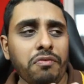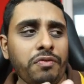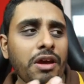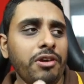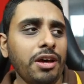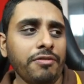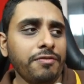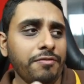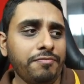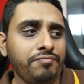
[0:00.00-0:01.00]
Fair
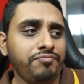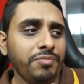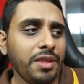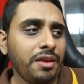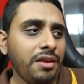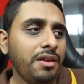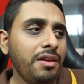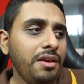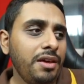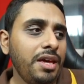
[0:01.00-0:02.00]
enough.
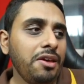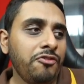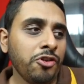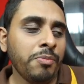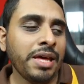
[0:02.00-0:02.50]
If you